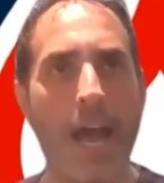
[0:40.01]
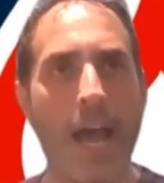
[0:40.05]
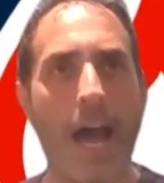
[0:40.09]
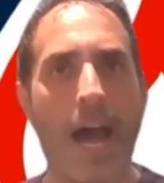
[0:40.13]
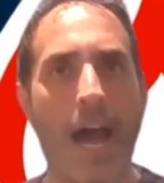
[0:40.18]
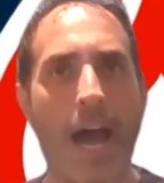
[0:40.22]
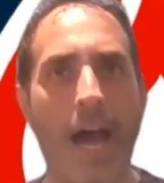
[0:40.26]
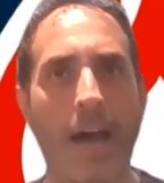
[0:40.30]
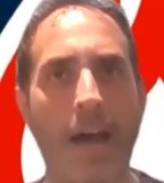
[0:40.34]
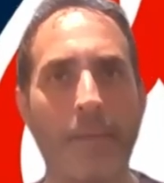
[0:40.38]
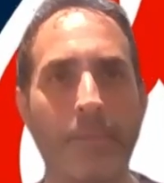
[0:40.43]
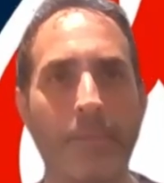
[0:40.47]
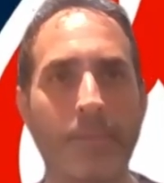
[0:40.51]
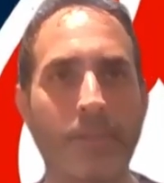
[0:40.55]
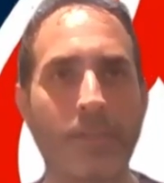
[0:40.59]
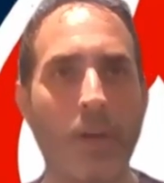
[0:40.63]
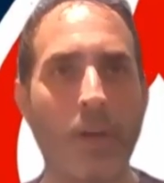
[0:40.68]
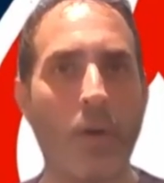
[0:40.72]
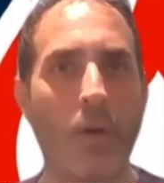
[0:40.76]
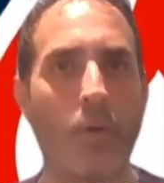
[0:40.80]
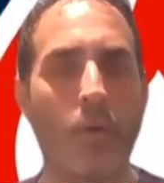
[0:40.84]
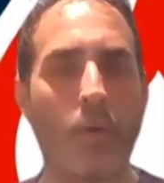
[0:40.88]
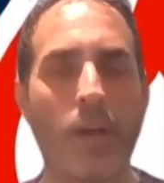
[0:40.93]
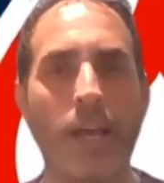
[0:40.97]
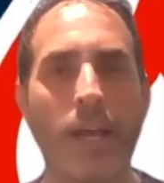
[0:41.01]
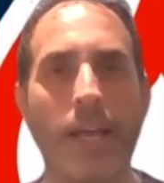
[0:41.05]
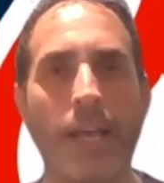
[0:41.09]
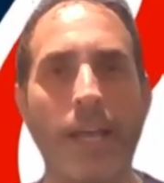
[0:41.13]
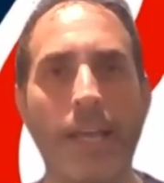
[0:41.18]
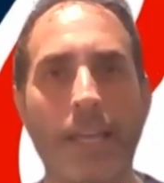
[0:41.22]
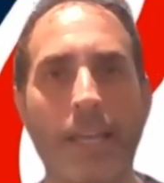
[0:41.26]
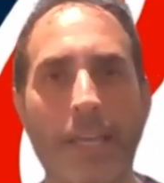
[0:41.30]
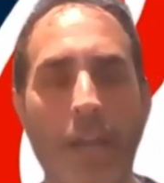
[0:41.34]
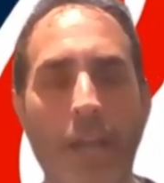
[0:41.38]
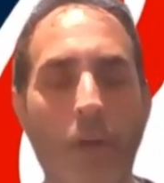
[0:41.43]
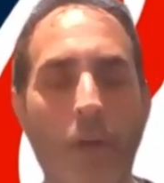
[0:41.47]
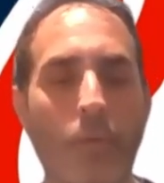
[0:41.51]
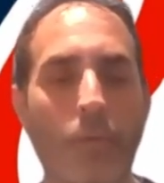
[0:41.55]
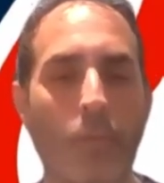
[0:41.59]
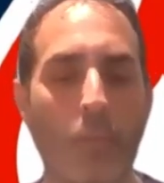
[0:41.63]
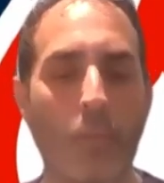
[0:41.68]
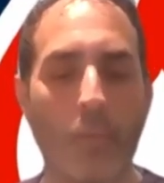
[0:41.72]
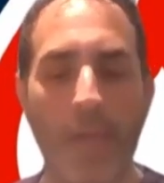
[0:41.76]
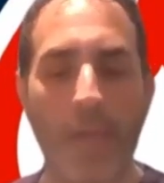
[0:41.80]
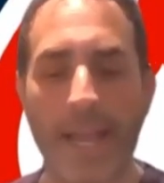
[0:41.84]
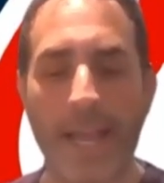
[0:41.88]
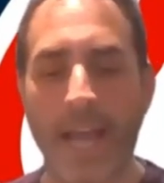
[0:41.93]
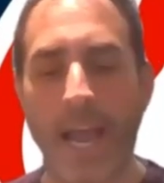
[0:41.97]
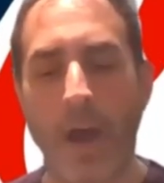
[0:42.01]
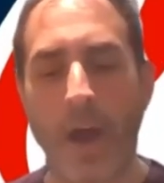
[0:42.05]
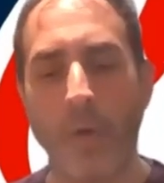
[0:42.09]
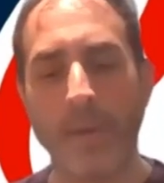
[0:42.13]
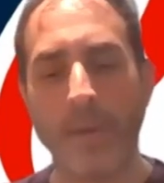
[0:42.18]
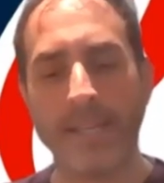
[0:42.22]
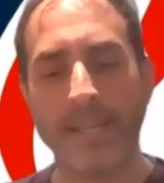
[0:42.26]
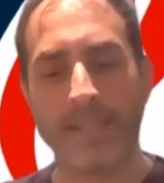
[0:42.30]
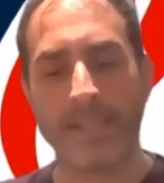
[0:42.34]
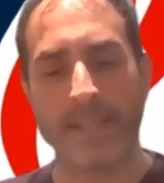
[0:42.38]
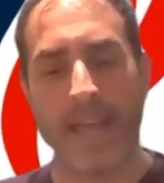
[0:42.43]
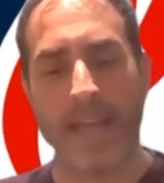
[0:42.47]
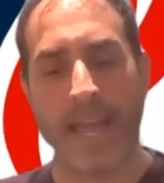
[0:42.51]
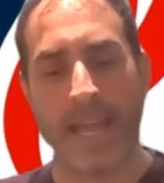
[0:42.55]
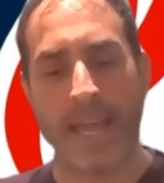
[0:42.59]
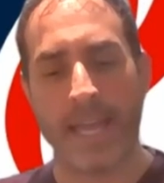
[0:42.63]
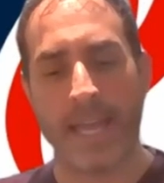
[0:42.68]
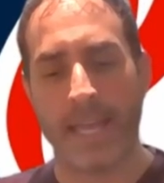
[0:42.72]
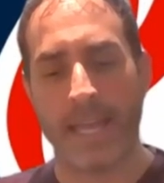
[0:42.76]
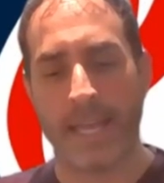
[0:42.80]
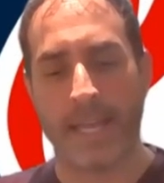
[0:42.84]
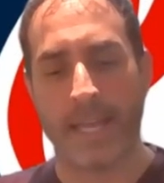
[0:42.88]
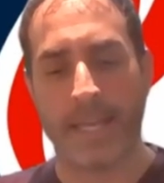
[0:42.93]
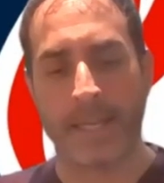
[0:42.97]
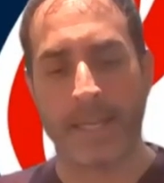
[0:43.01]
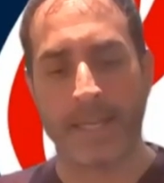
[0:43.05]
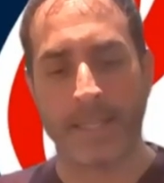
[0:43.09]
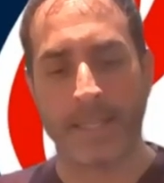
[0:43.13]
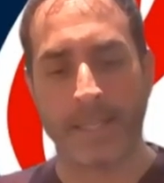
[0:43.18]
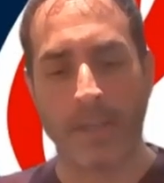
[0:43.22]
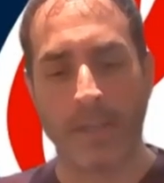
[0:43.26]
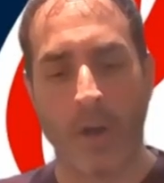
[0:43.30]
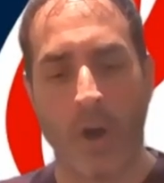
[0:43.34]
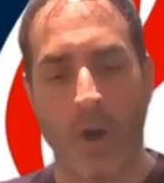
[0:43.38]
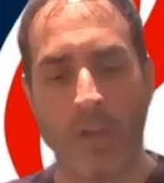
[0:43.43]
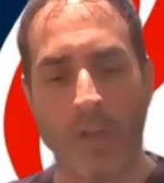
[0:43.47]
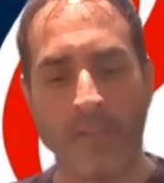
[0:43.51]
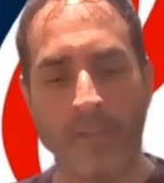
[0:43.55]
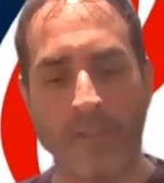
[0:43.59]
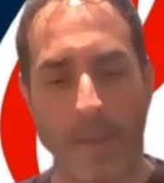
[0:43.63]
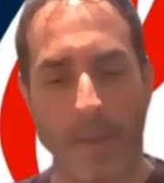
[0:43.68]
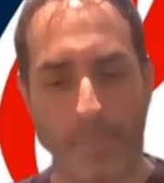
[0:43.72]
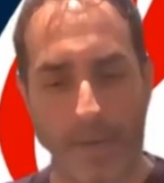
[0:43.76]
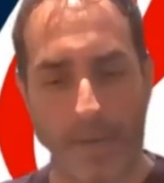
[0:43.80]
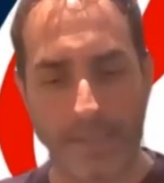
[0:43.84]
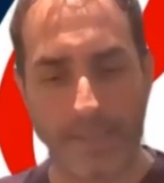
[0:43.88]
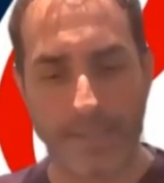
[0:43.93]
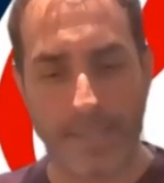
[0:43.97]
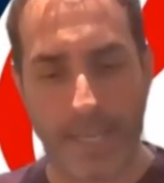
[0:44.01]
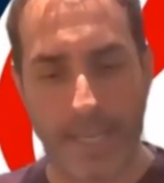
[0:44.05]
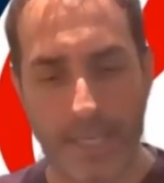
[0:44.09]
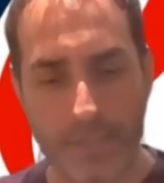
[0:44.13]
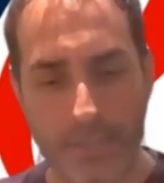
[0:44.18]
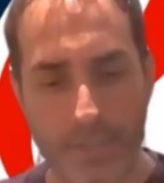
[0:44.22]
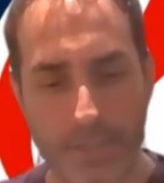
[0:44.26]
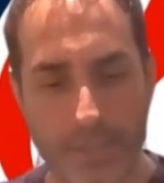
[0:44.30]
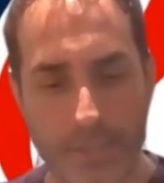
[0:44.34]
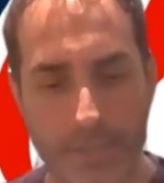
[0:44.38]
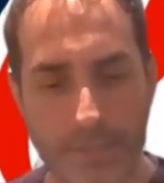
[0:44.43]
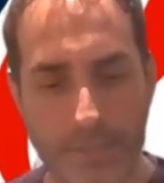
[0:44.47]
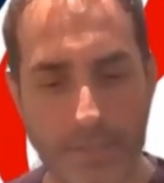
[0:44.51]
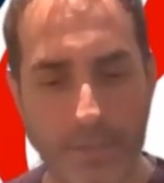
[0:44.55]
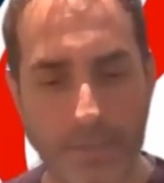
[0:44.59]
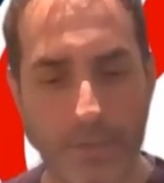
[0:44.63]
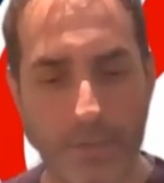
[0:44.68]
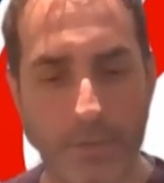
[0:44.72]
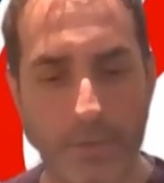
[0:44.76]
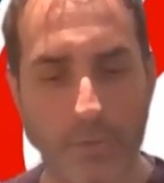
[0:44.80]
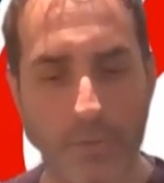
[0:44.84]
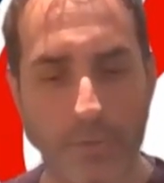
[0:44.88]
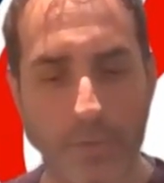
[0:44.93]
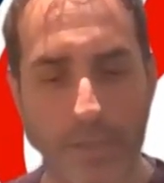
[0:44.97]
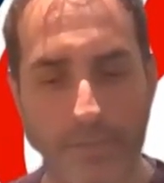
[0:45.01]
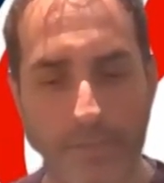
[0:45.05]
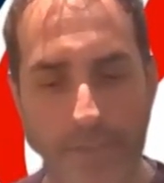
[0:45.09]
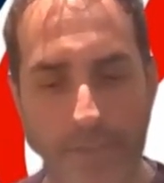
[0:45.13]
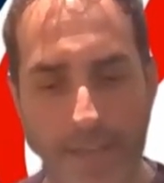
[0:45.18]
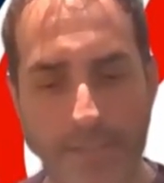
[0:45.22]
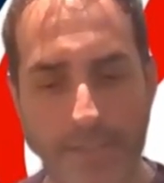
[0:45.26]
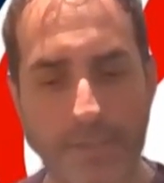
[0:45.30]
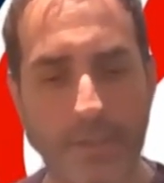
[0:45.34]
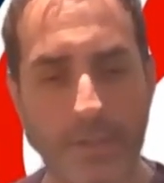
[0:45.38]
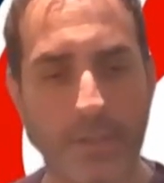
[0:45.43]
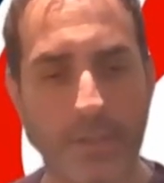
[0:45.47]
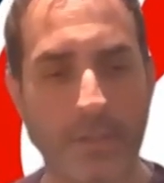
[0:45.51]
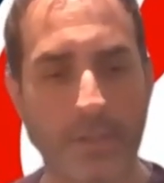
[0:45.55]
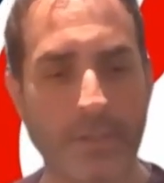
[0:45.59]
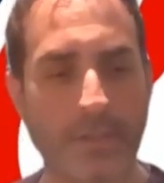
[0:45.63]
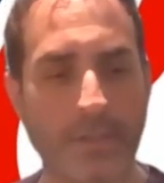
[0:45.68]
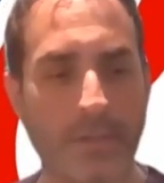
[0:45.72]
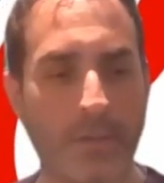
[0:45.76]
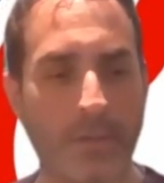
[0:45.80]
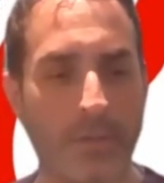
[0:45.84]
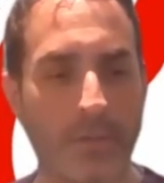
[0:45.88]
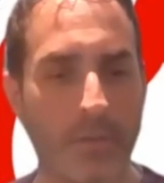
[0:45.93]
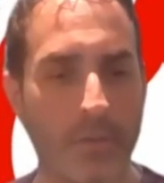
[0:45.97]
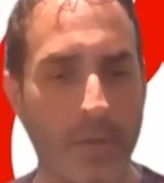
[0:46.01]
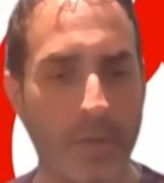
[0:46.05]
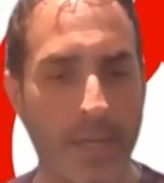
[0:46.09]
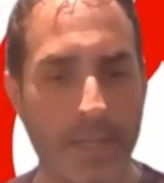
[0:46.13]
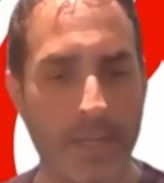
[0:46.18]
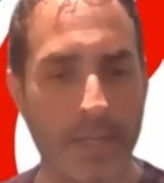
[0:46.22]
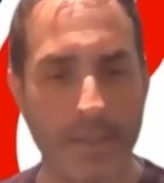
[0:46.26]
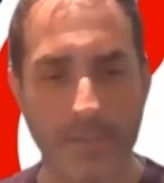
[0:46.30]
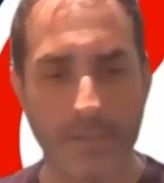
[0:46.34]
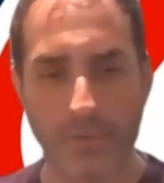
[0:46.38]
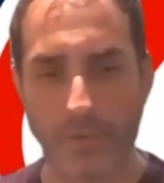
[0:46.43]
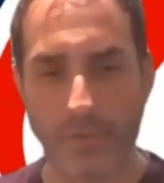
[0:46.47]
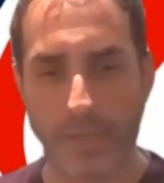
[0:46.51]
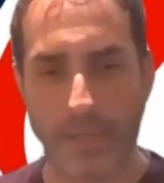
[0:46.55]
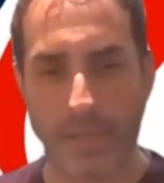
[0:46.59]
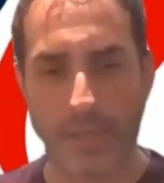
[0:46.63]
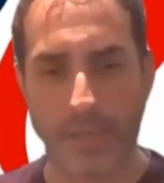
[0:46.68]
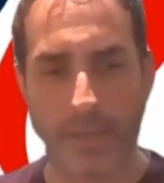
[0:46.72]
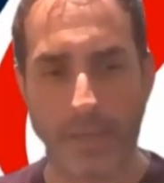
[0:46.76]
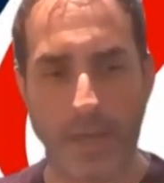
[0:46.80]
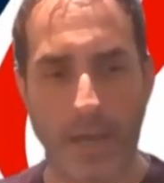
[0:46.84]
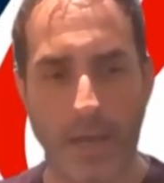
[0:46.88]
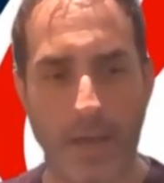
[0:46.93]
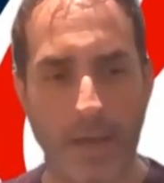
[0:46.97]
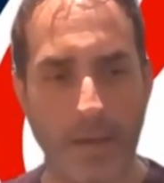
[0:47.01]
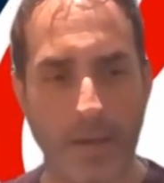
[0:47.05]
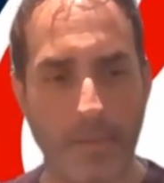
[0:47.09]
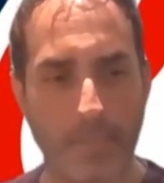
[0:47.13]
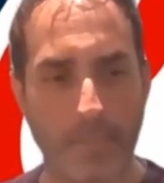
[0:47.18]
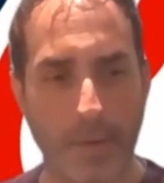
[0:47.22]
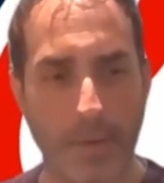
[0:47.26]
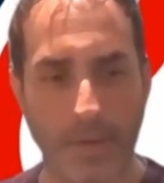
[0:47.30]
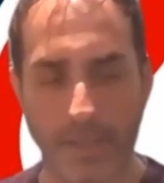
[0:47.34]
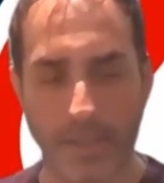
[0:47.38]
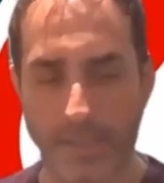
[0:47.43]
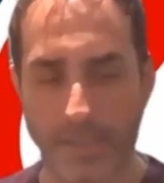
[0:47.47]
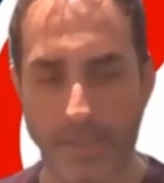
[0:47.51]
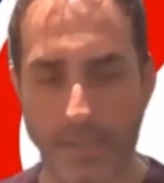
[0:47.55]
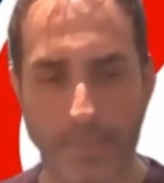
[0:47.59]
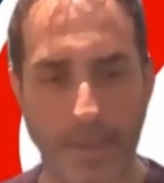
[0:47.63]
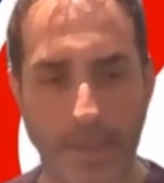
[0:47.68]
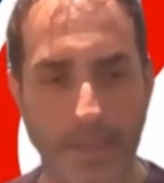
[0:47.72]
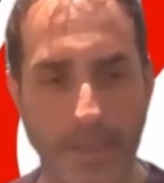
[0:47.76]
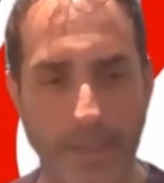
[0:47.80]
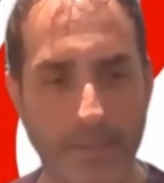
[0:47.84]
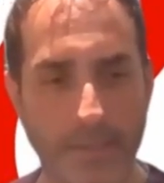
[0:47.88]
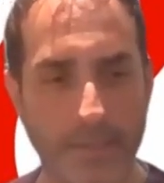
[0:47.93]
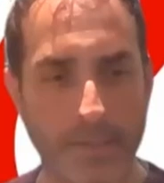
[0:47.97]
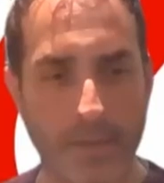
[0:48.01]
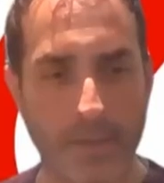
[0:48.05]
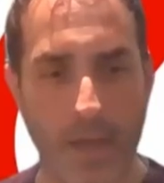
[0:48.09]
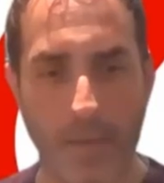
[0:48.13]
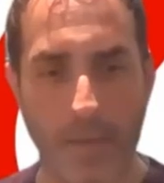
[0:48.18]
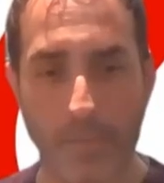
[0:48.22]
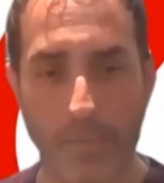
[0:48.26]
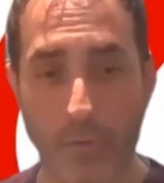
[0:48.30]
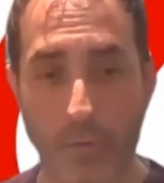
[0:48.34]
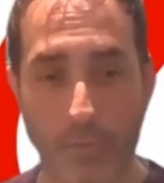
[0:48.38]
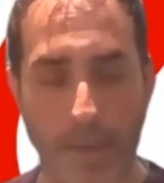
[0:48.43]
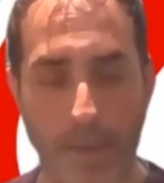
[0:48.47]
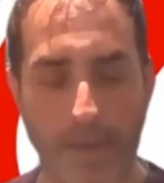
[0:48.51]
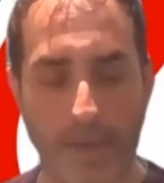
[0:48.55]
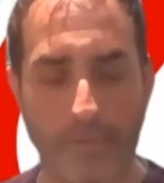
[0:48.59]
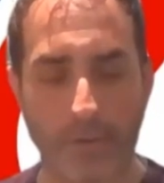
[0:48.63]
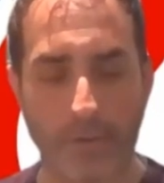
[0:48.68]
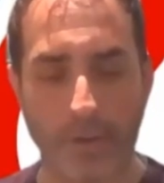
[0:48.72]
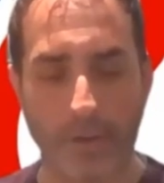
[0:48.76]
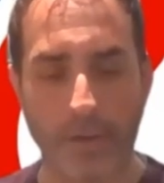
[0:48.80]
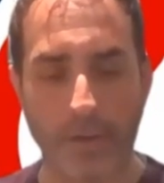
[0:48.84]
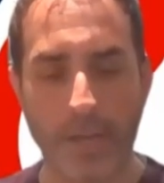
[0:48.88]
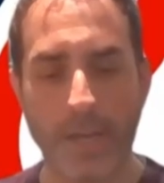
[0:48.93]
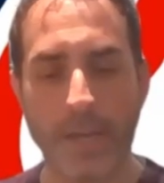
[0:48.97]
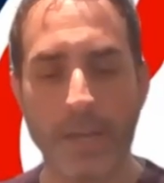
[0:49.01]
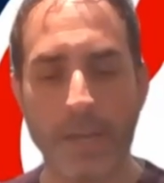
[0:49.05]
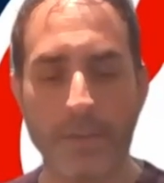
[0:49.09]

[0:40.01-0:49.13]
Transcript: Like I always say in all of my presentations to investors, to industry participants, whomever,